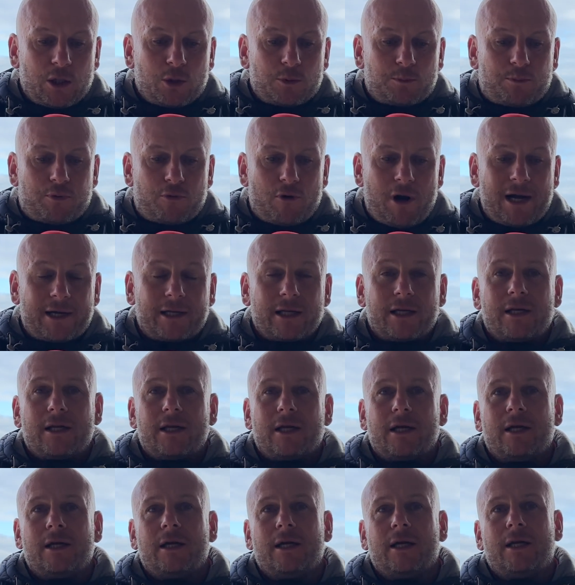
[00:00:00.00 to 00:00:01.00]
Brad in
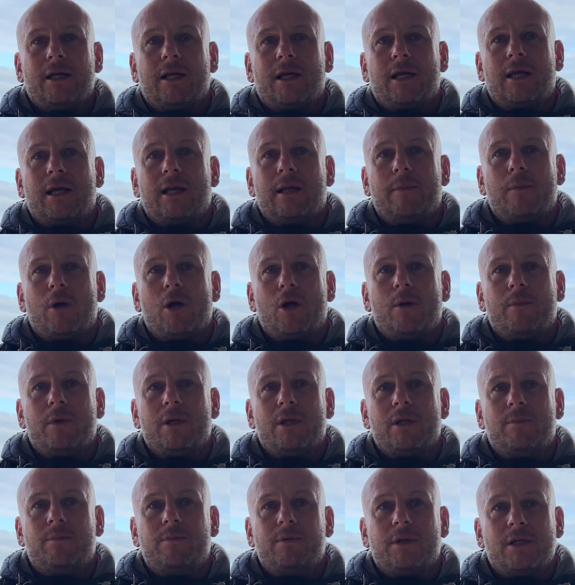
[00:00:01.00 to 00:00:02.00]
a killer
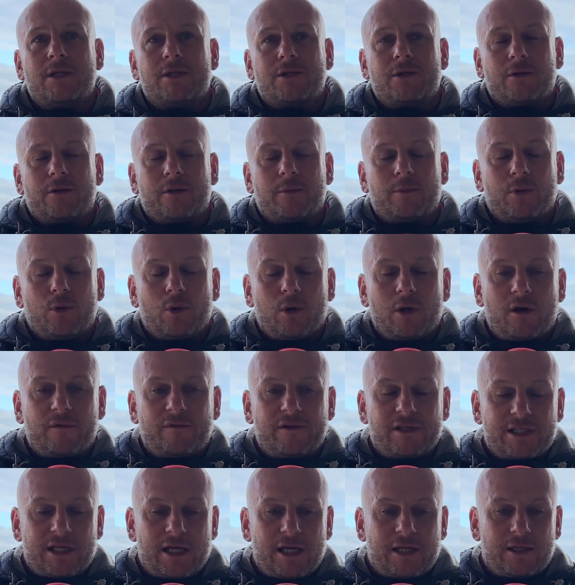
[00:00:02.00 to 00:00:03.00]
moment. He took the ball off
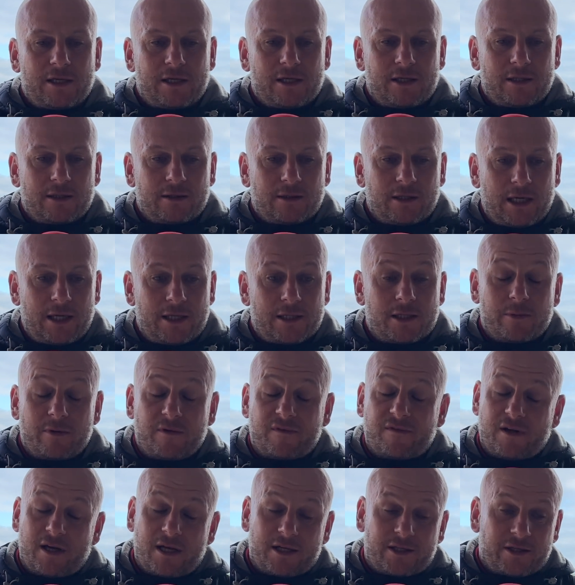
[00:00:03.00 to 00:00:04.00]
his head, and to be
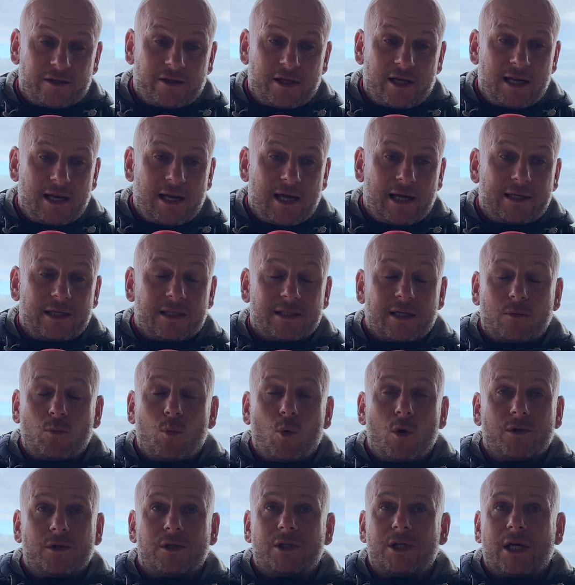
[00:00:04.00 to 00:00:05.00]
fair to their lad, he's had
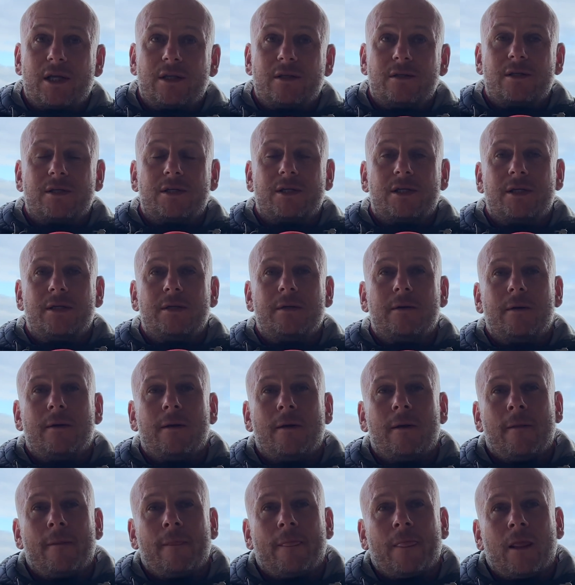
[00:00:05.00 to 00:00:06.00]
one chance and
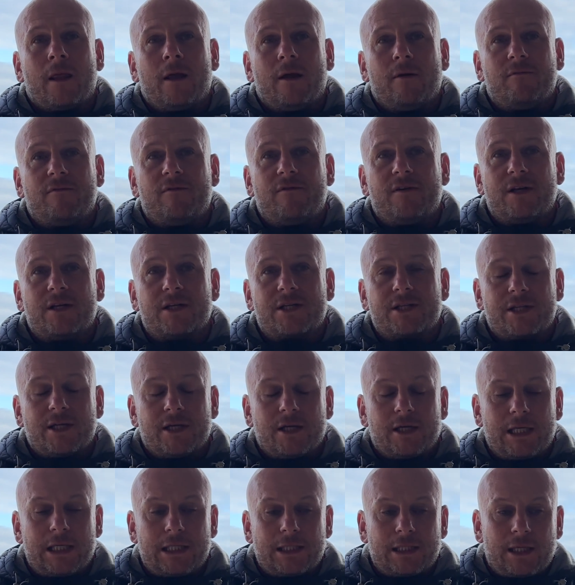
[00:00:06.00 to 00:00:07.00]
finished
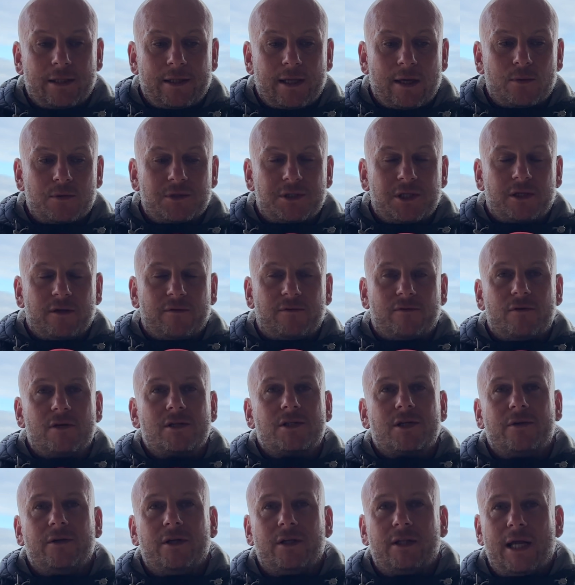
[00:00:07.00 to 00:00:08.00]
it, and that was the
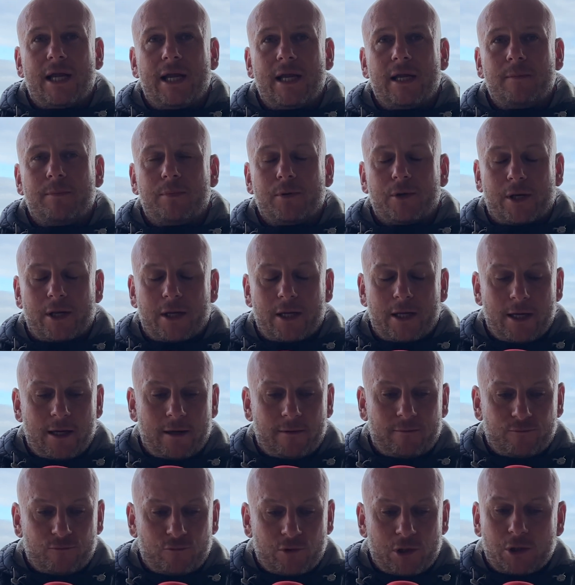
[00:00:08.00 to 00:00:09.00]
difference on the day. But
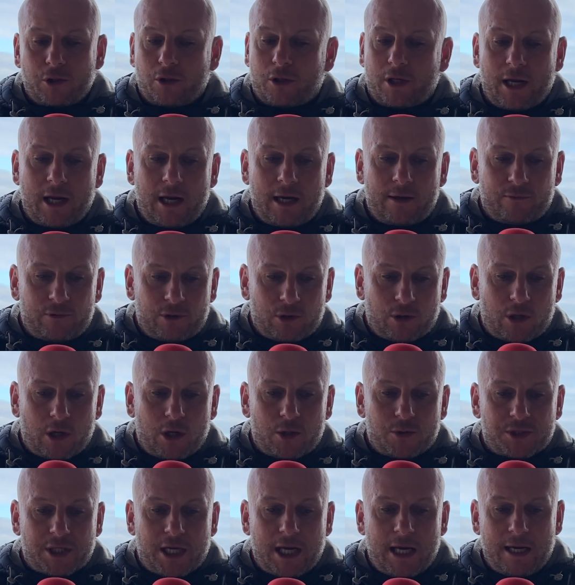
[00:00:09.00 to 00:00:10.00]
real good game, real
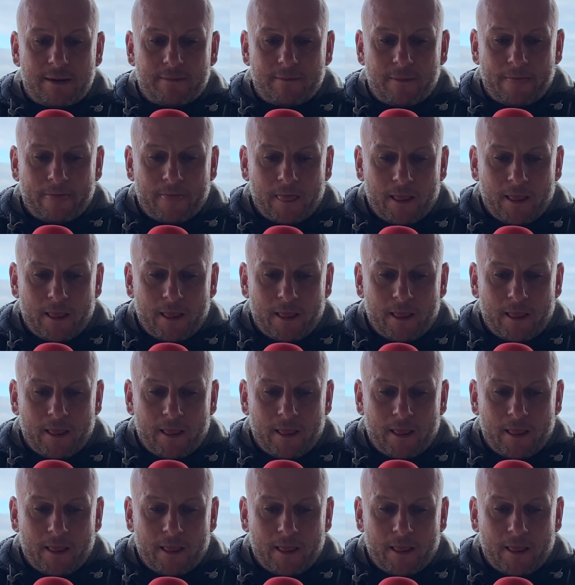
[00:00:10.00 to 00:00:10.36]
close game.